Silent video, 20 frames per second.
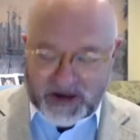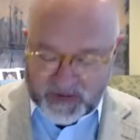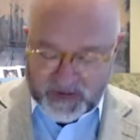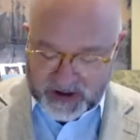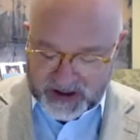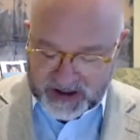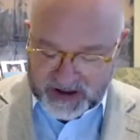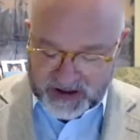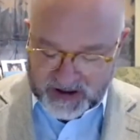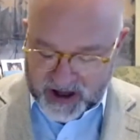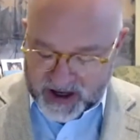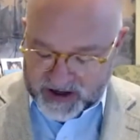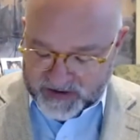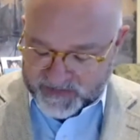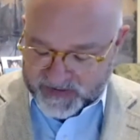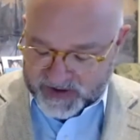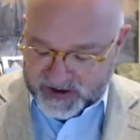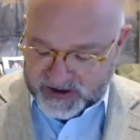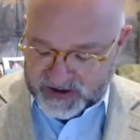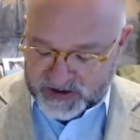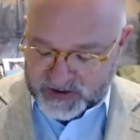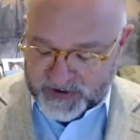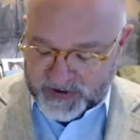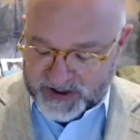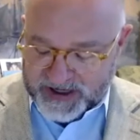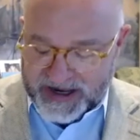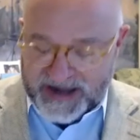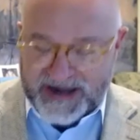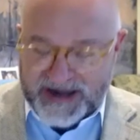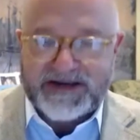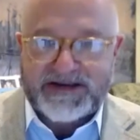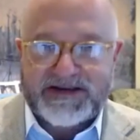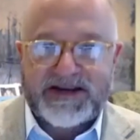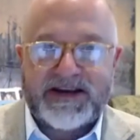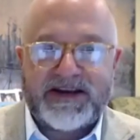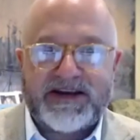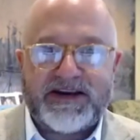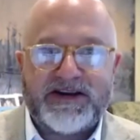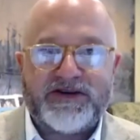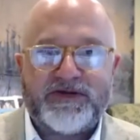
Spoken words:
We did a lot of it in 2018 and